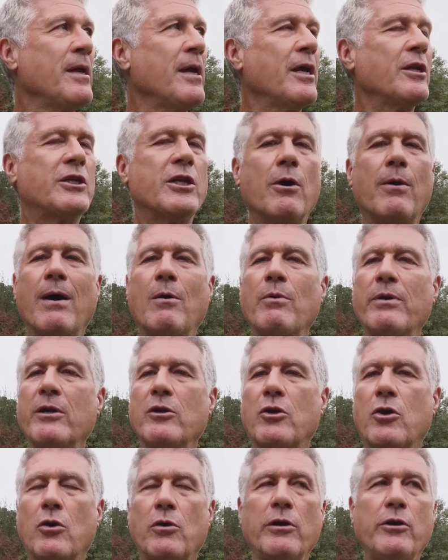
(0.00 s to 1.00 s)
And so I want to
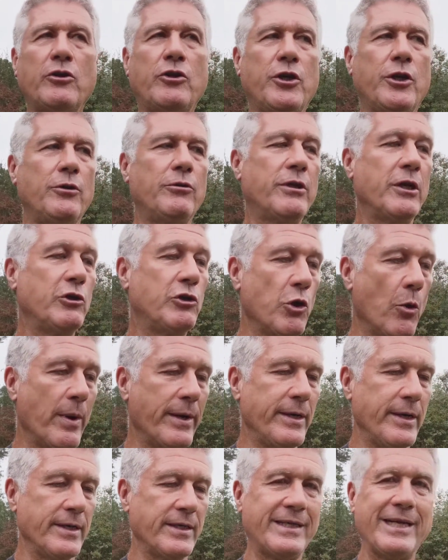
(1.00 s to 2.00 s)
encourage you to
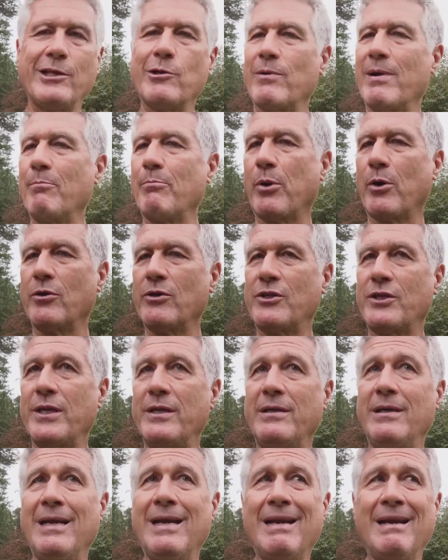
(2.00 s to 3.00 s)
join us either in
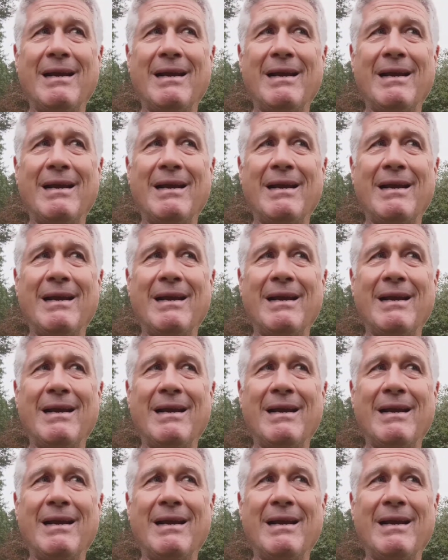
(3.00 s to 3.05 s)
person.